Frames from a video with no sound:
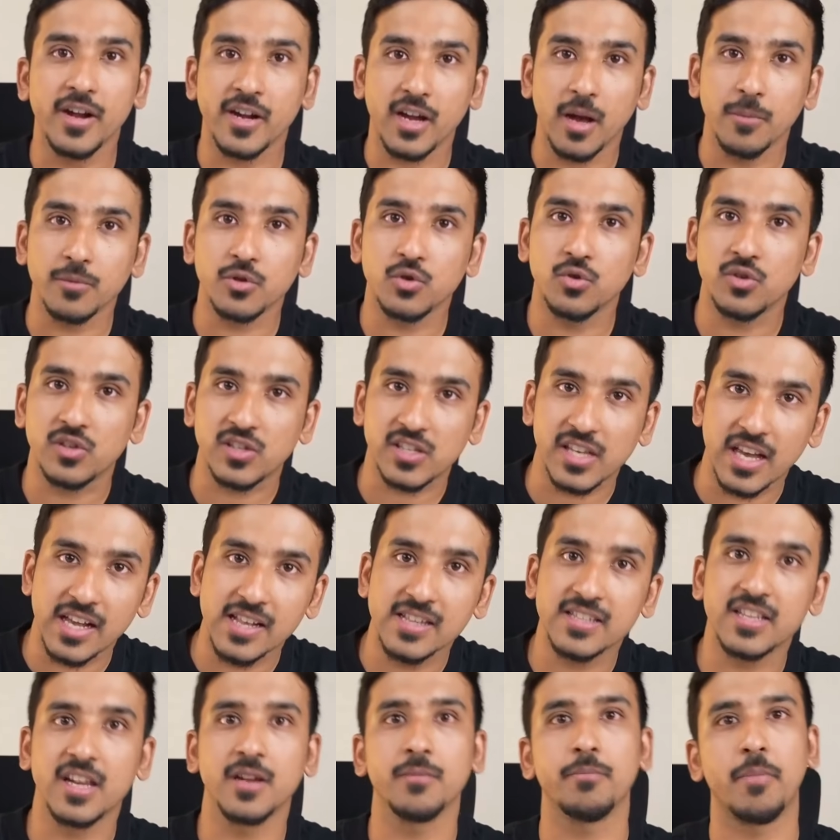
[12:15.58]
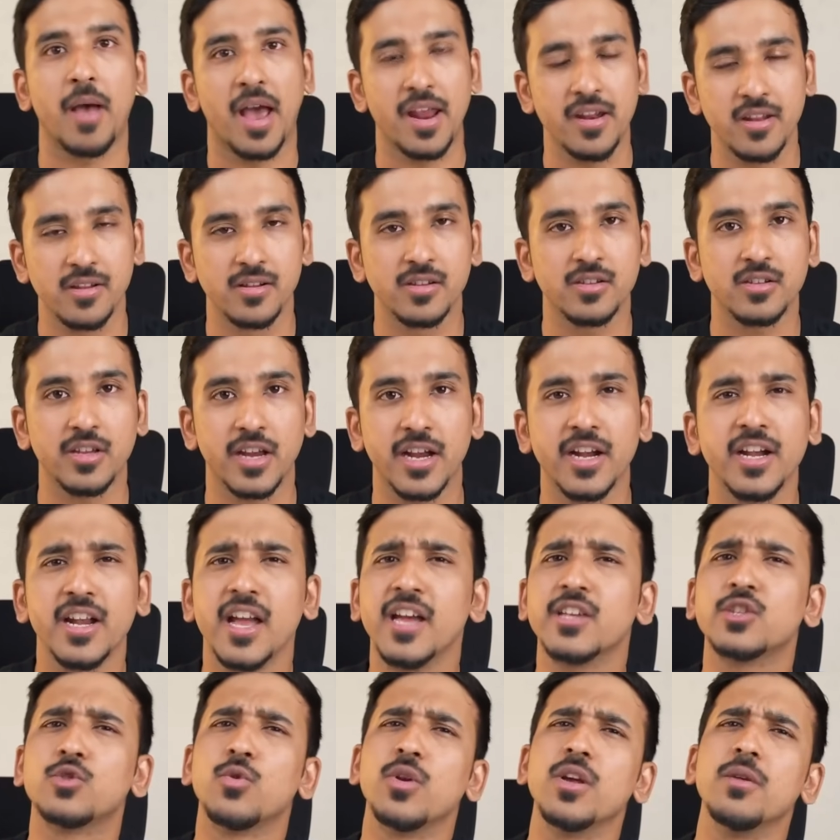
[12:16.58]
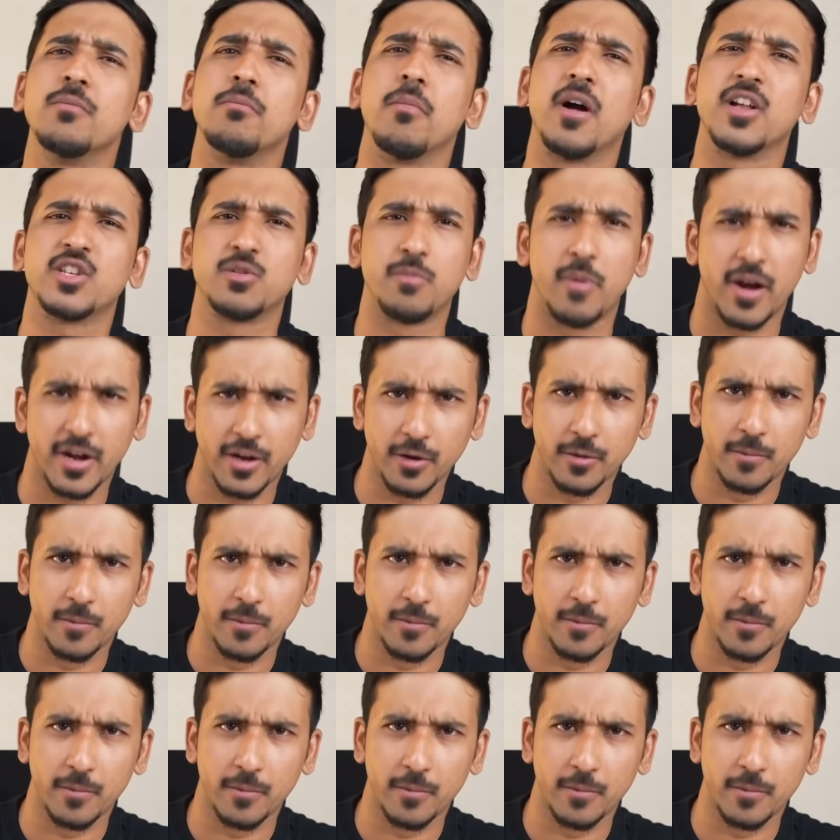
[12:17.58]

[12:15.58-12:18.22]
when it comes to cells and panels, India is doing much